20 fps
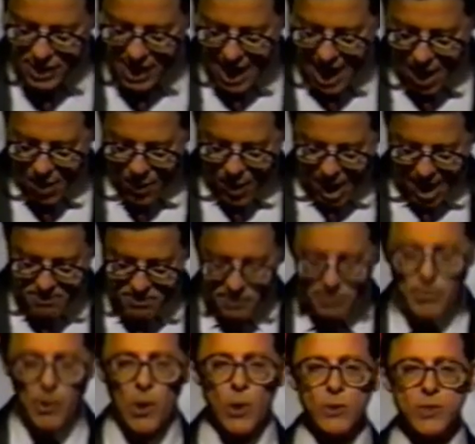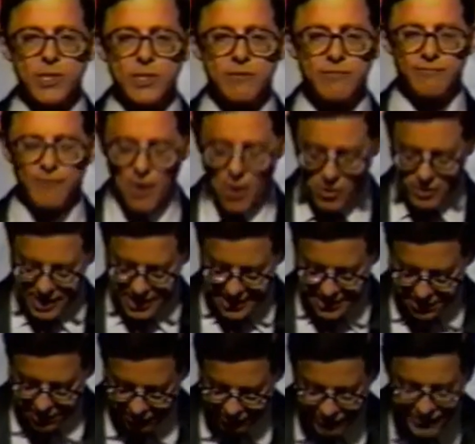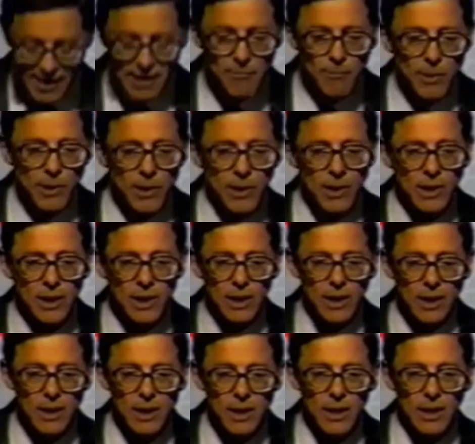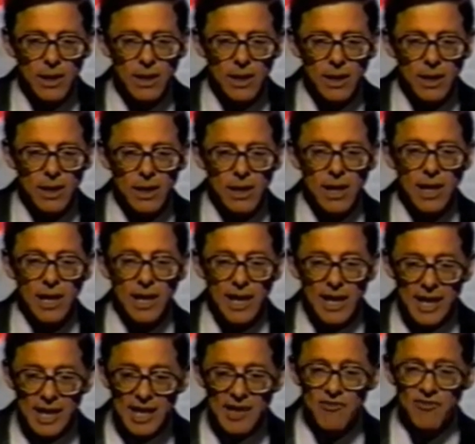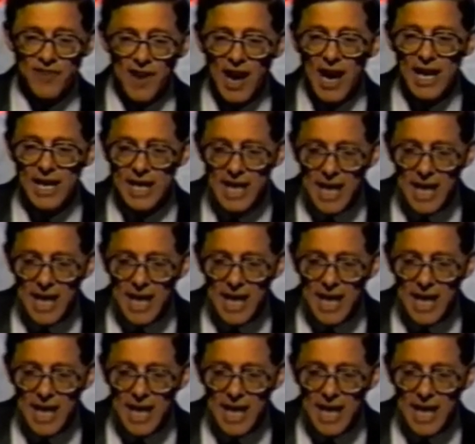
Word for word: you how I propose to vote in November, if I